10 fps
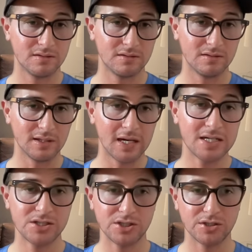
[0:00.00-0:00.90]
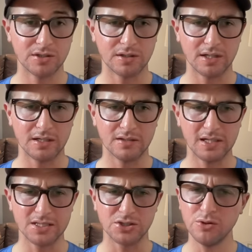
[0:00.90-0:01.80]
the last
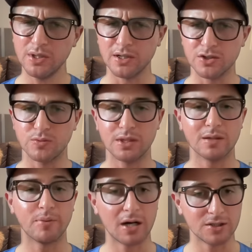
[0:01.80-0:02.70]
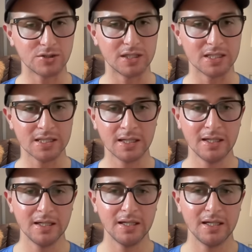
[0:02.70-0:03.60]
two years with the Padres.
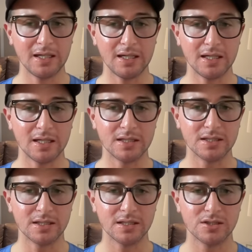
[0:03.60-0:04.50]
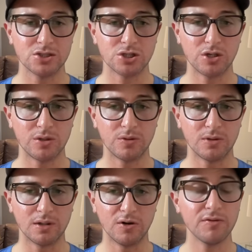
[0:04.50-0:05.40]
And
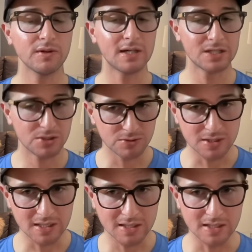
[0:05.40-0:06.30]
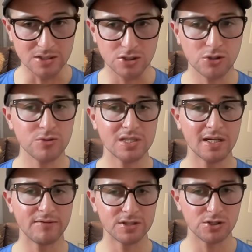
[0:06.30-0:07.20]
so over the last two seasons,
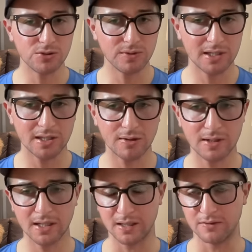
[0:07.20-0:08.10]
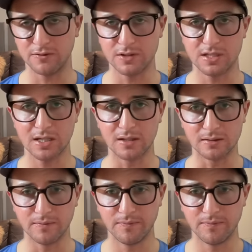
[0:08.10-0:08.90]
2.72 ERA for Snell,